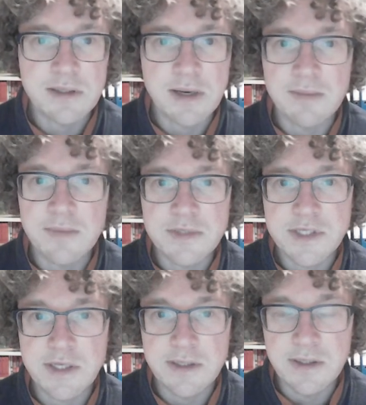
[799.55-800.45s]

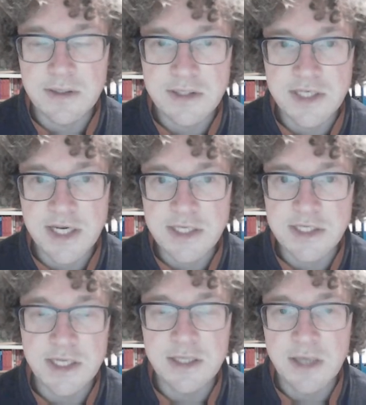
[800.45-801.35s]
times
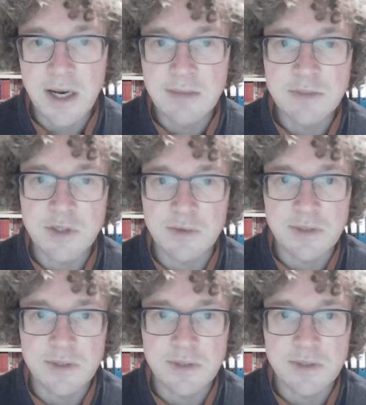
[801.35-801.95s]
change in time. So